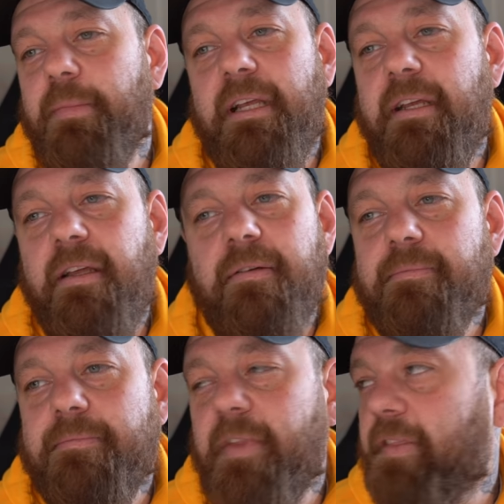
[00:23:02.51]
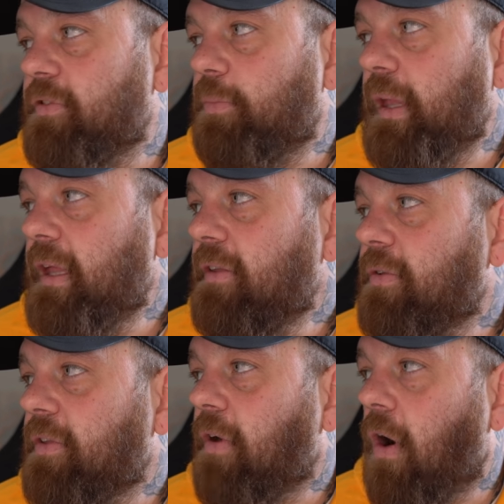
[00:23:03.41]
me that there's been,
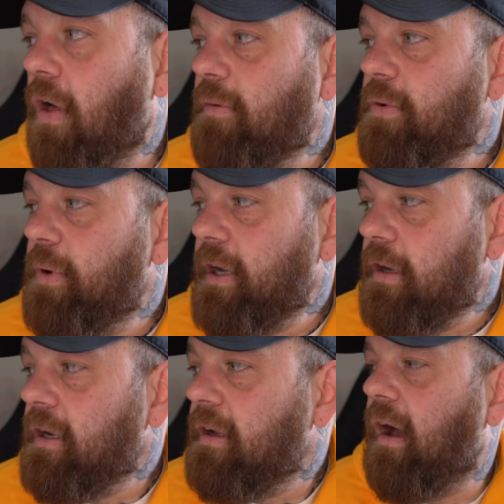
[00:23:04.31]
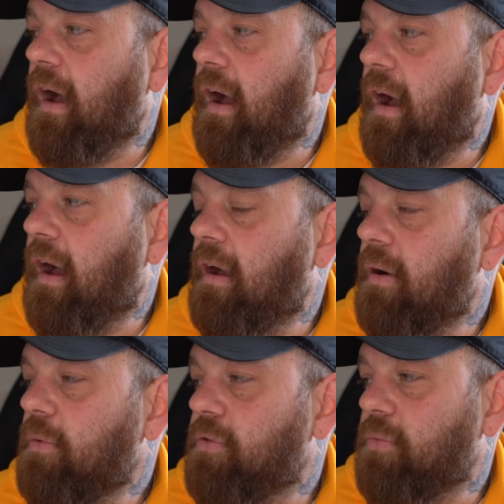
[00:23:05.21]
so that's all I've been wearing, uh,
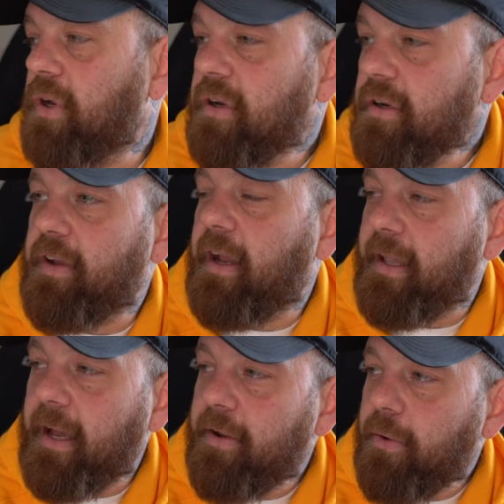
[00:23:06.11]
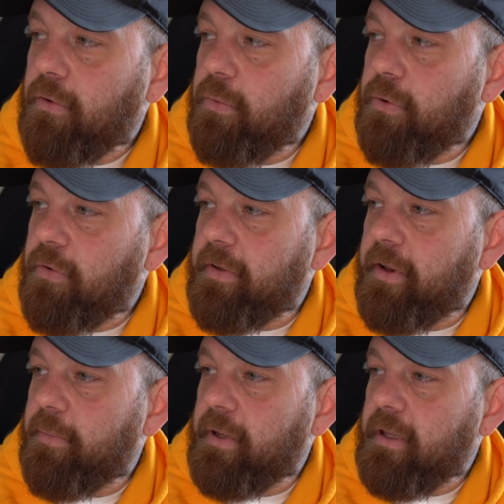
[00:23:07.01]
which is weird. I got a lot of Ultra Boost
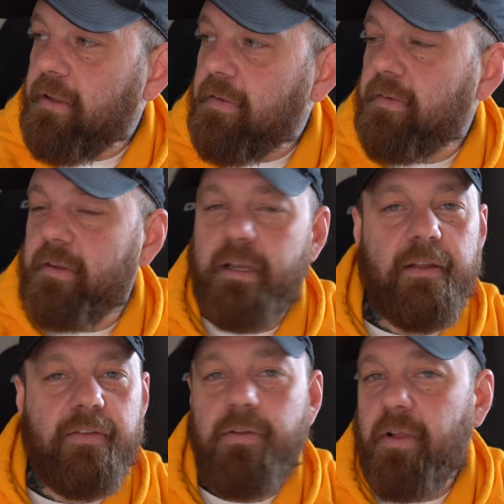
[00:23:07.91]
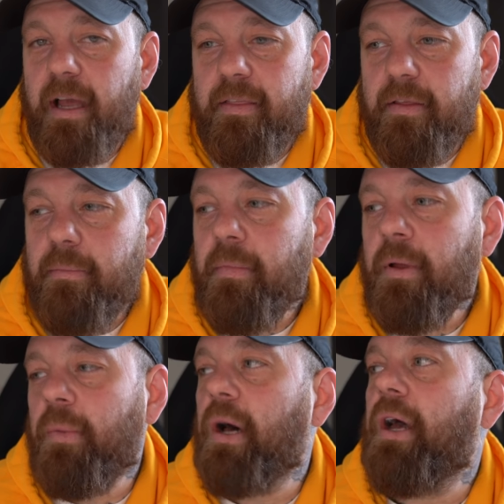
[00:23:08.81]
and MDs, and I still like them,
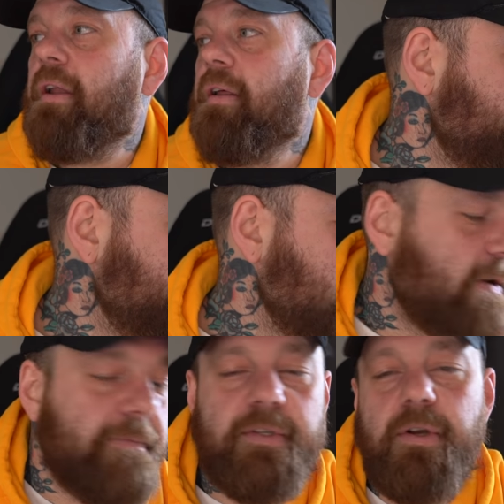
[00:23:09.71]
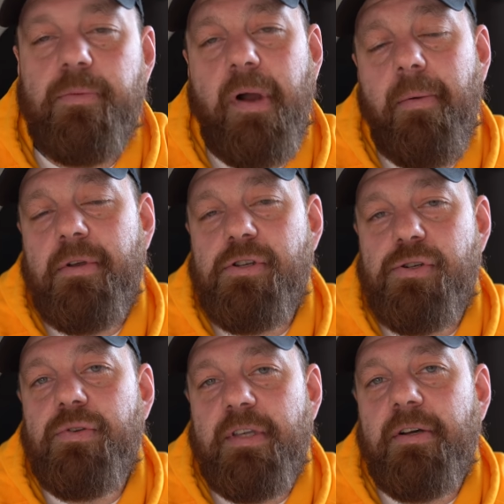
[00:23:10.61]
but yeah, so probably a
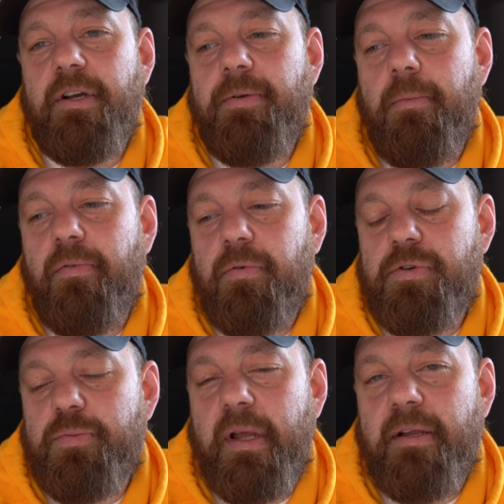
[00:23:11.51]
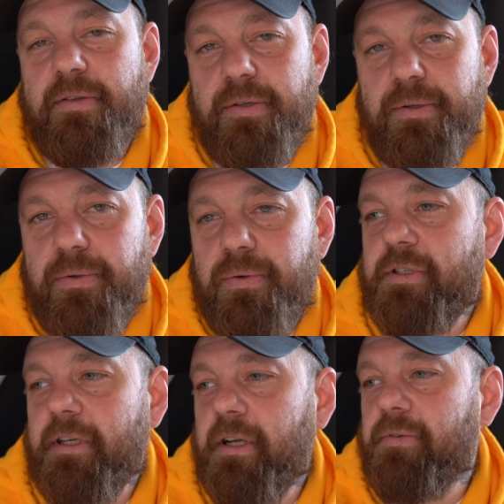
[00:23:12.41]
shoe sale coming up before Japan too,
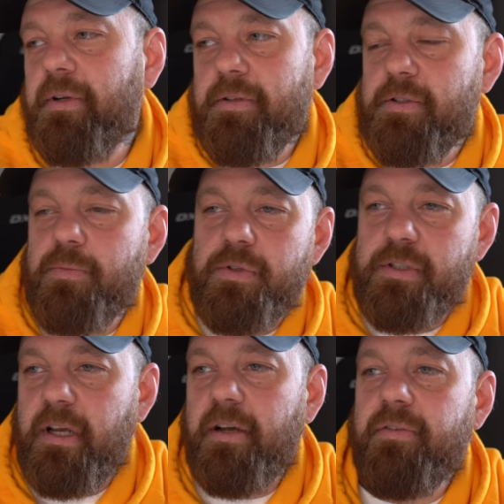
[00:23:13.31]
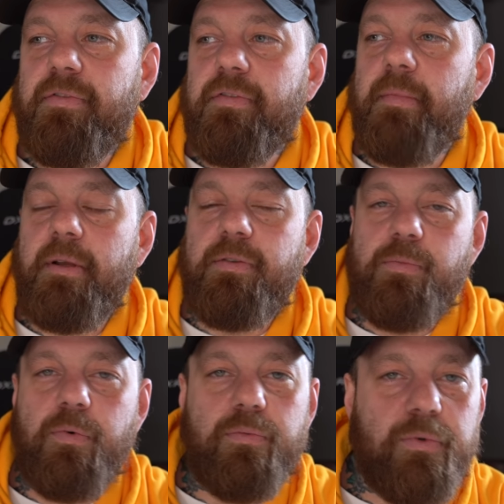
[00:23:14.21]
just to get rid of some more stuff, make
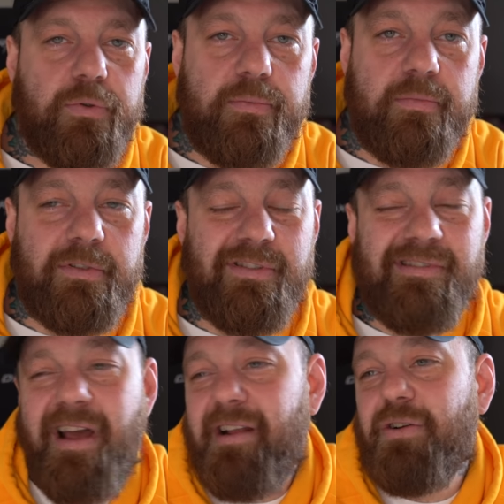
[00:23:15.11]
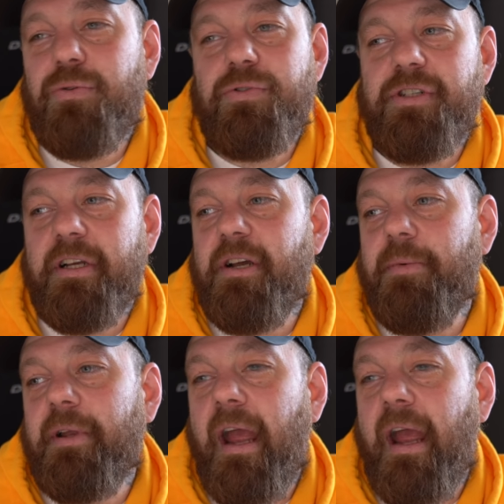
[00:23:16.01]
some more room. There's a lot of cool shit coming